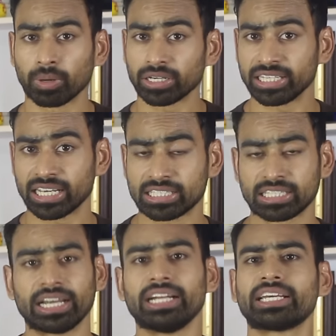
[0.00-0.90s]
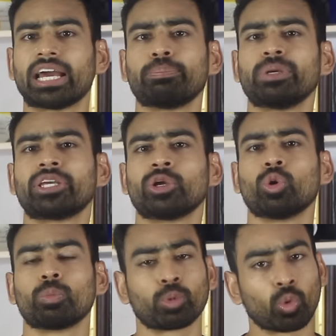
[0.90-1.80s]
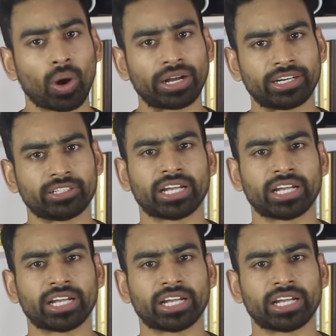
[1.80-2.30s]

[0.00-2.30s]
but yes, it can be cured provided